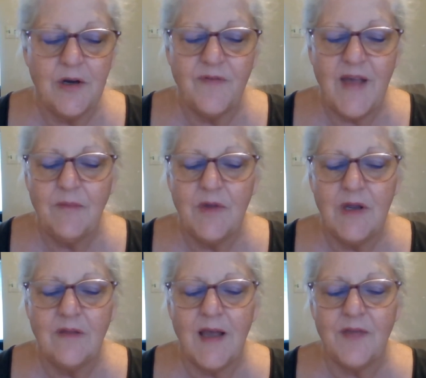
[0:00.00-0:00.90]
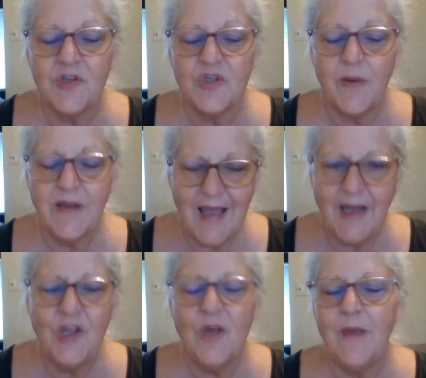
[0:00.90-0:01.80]
family that the
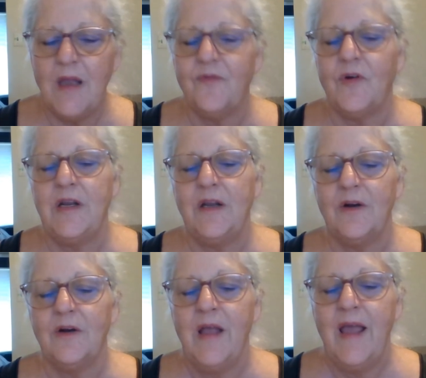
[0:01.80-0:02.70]
spaghetti you made for dinner